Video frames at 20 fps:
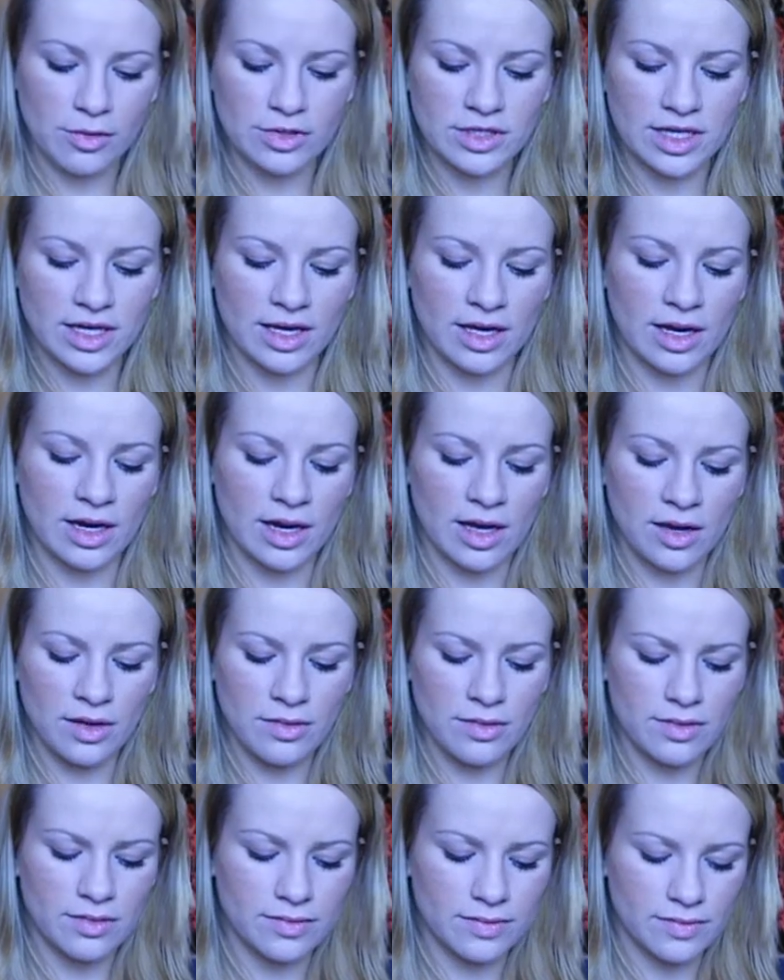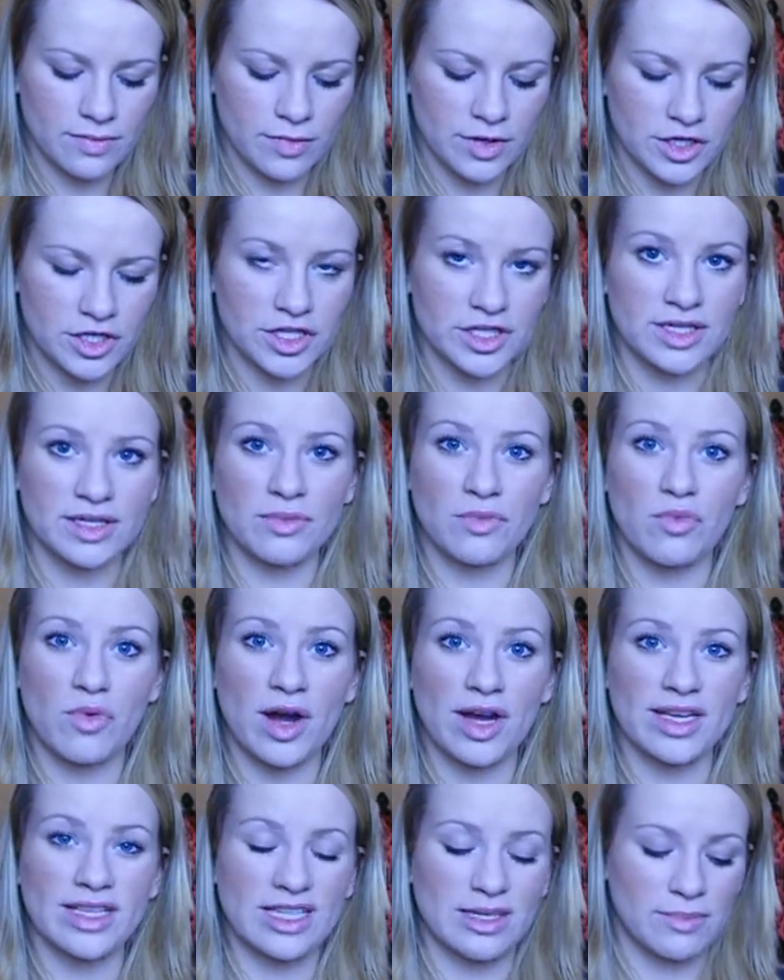I bought it in Glow, which is the
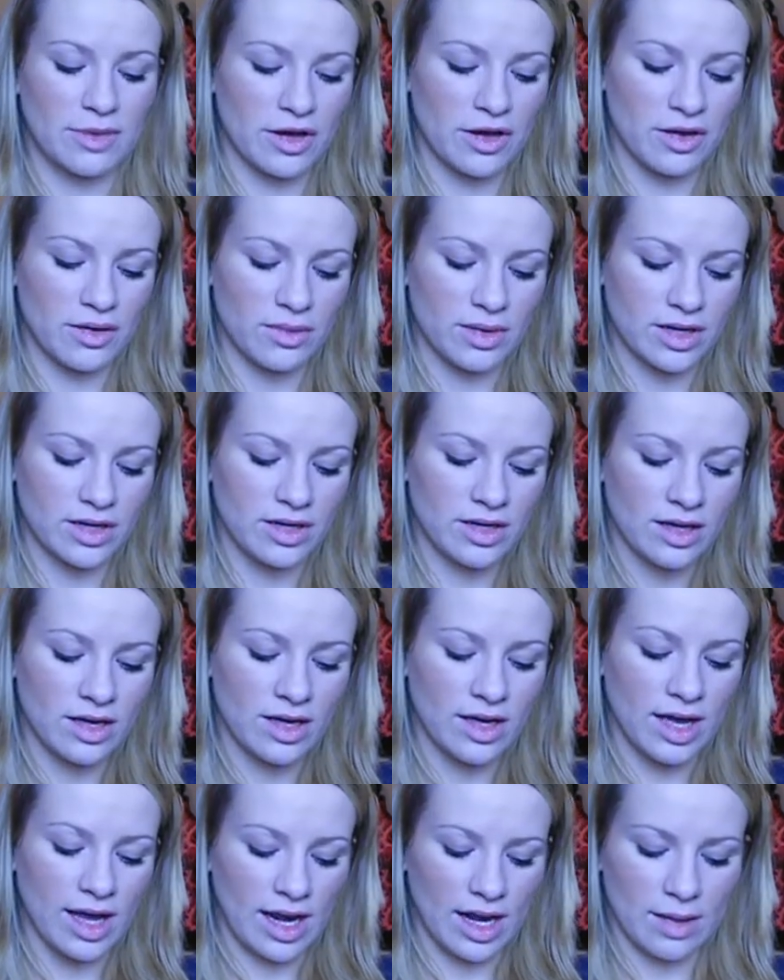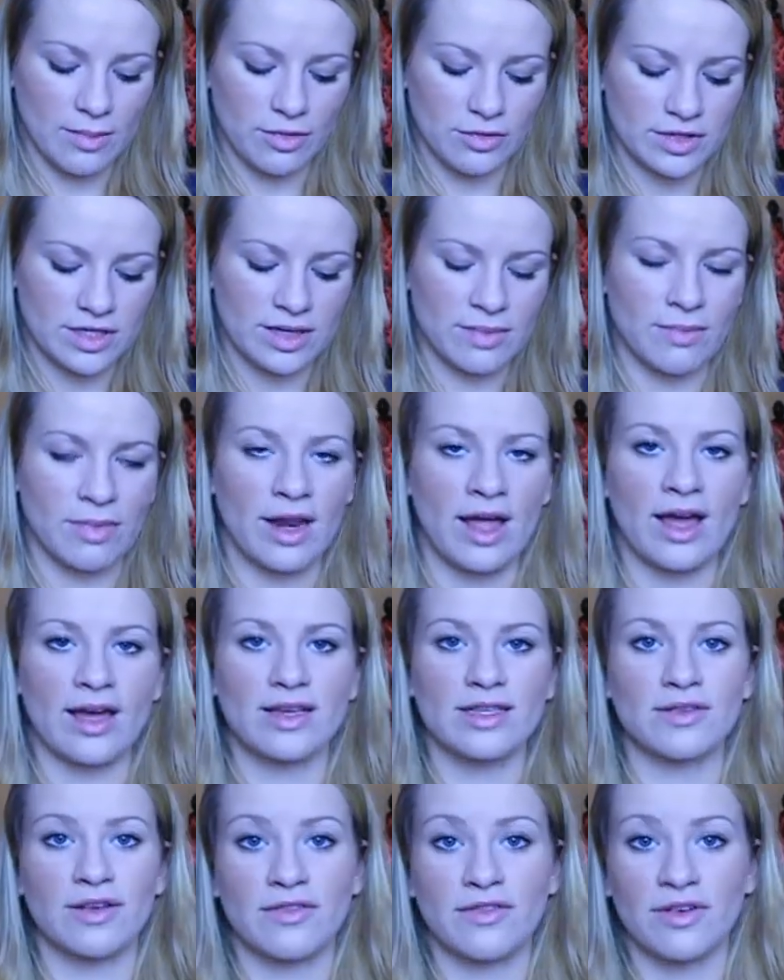whitey pearl one, and I bought it in
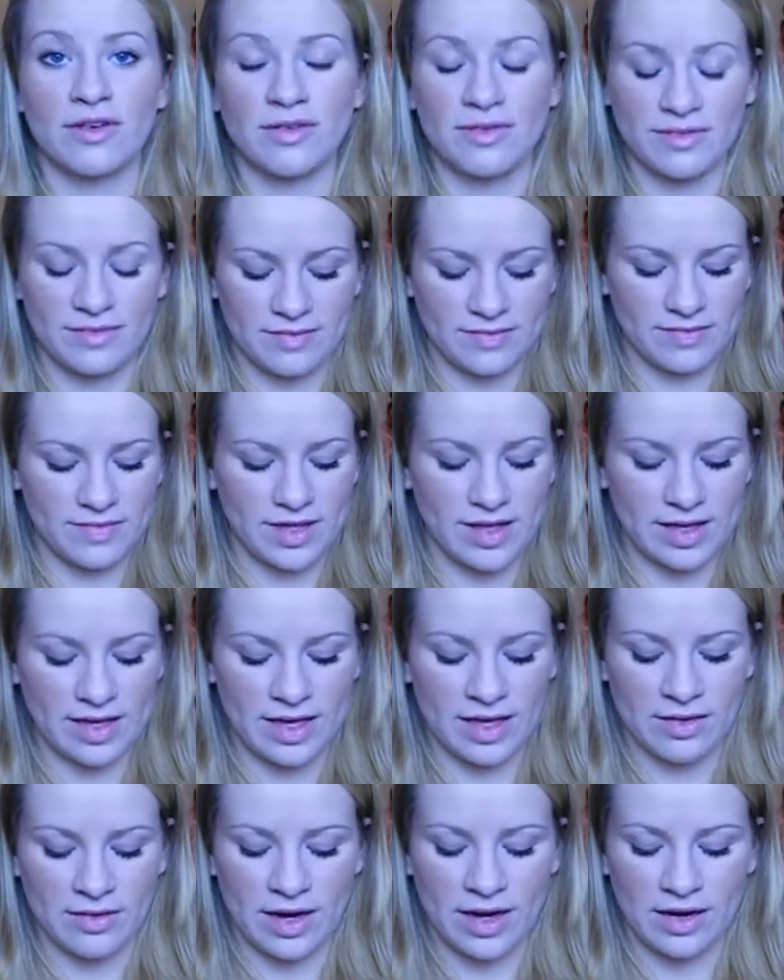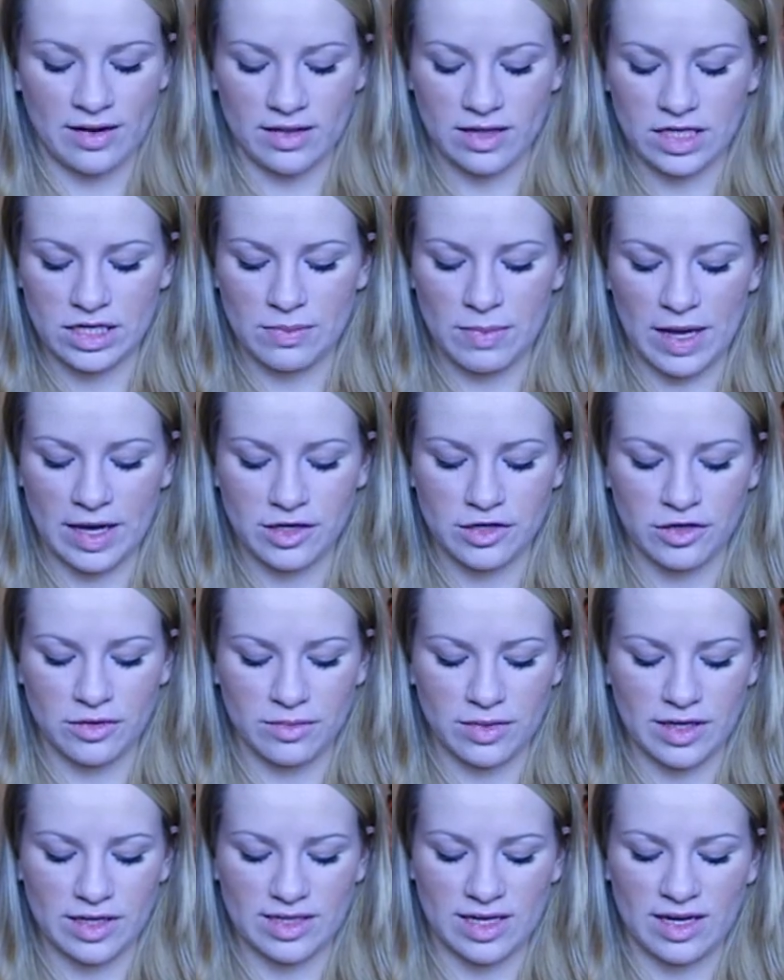black, so I've gone either end of the
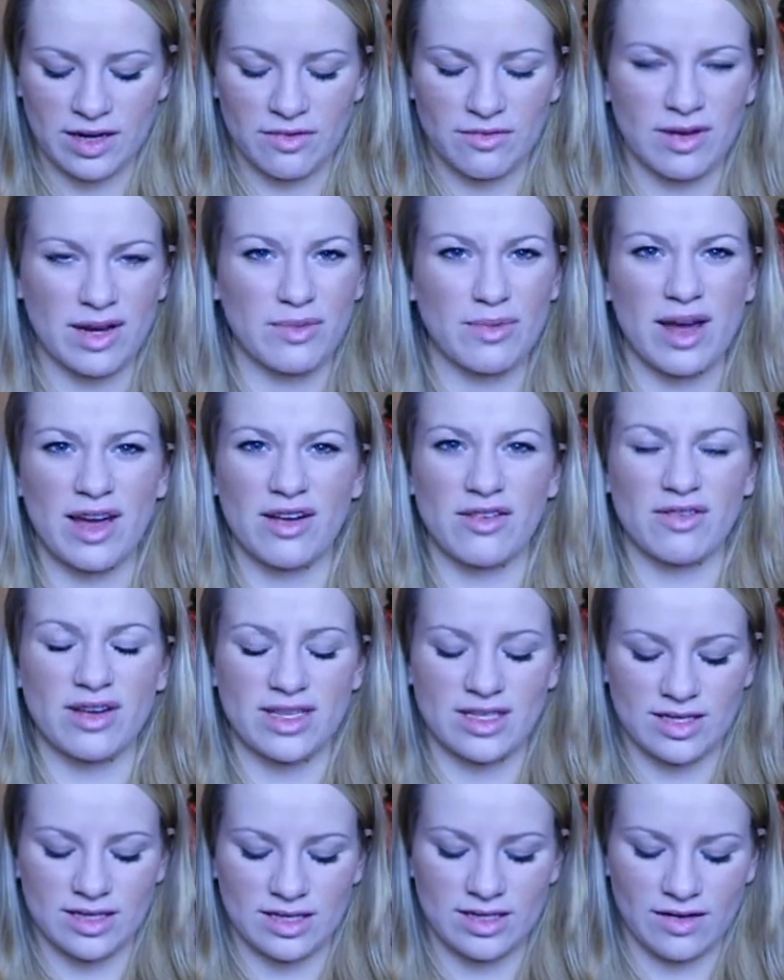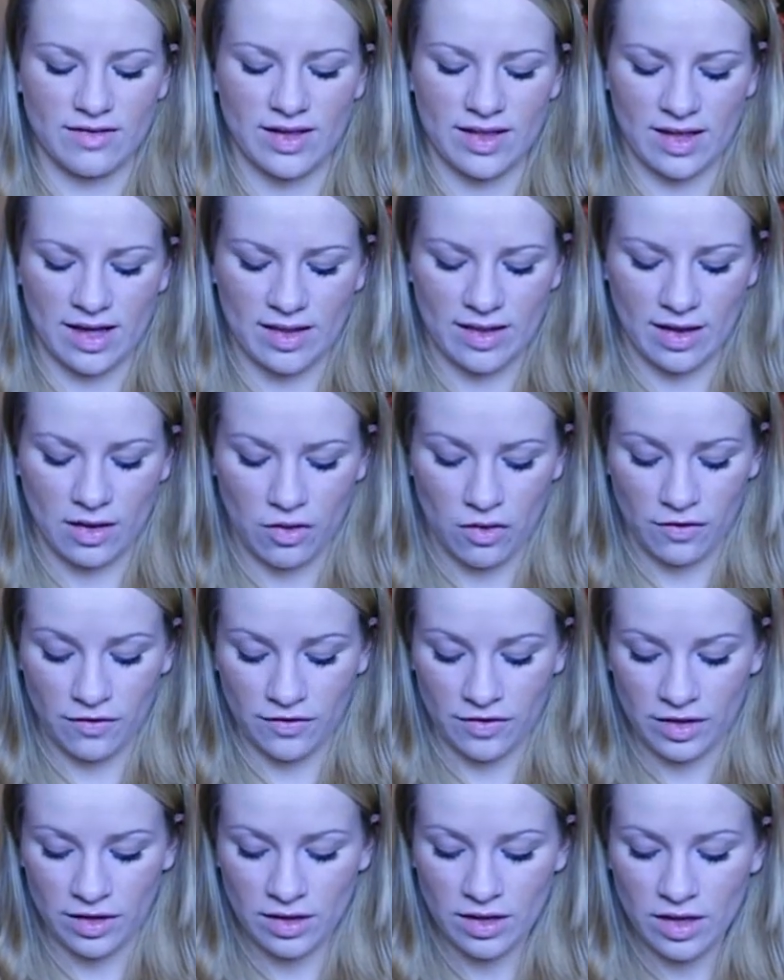spectrum because I don't really wear greens and stuff like that
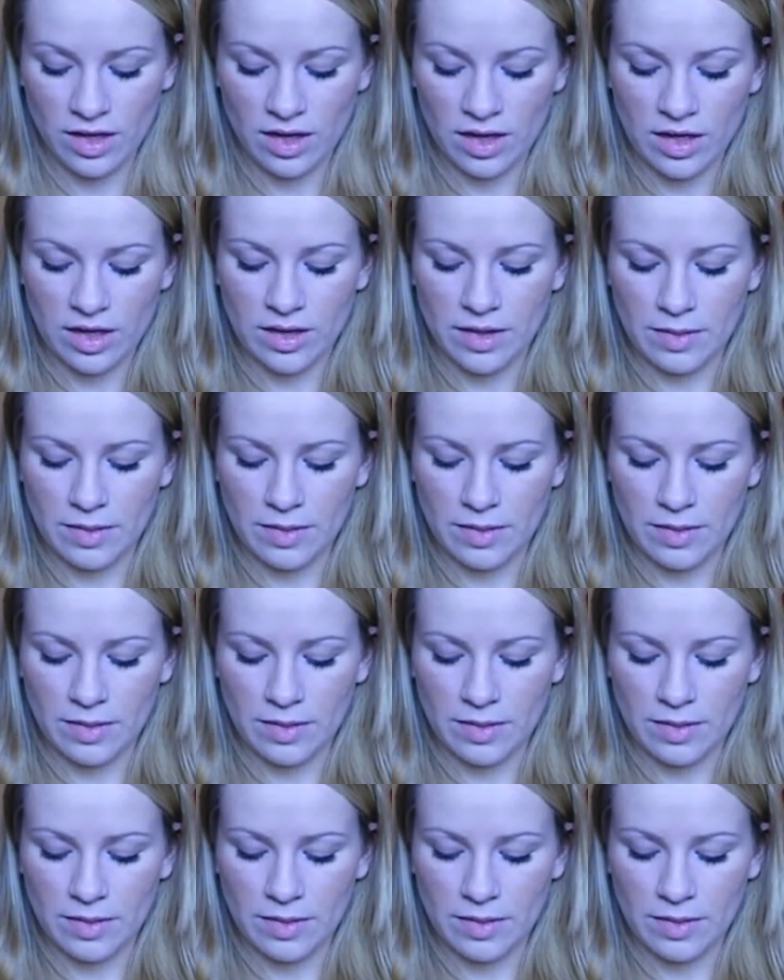often.